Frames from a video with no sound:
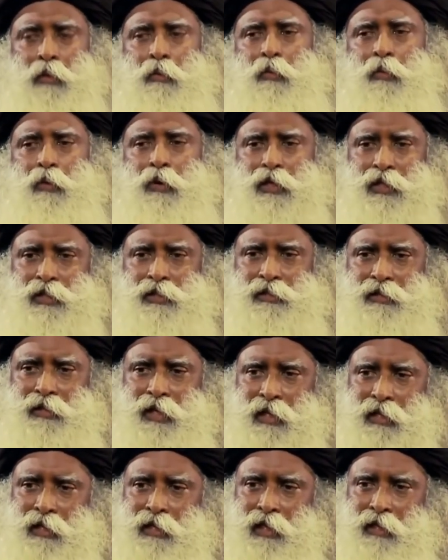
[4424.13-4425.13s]
What is
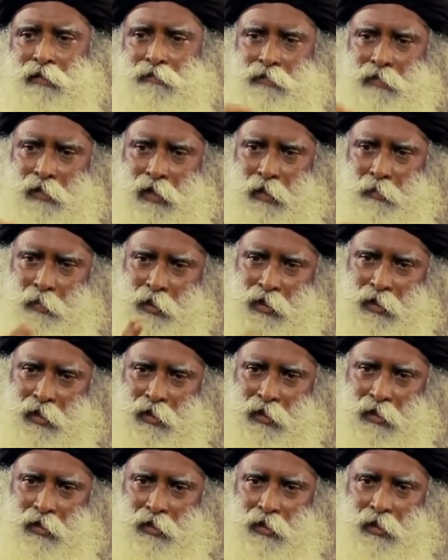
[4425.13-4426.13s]
right now throbbing
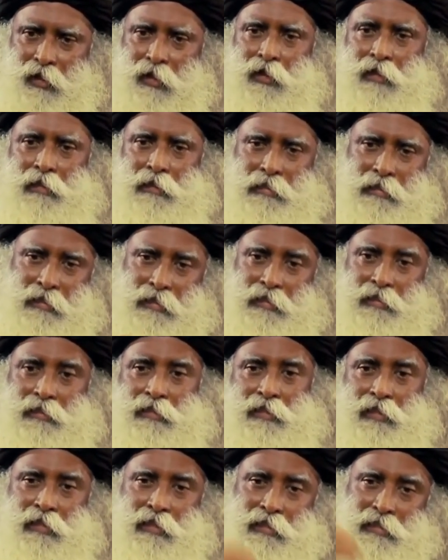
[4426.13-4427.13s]
here,
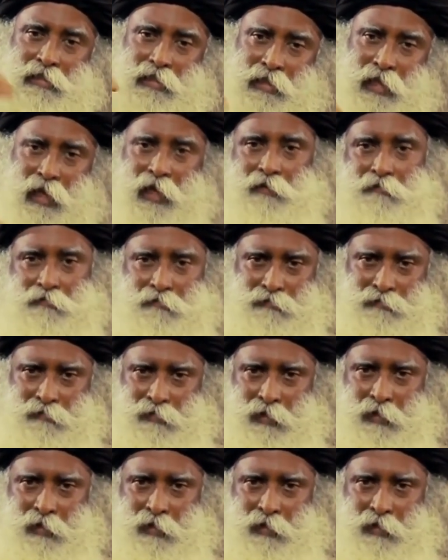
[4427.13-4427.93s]
this is life.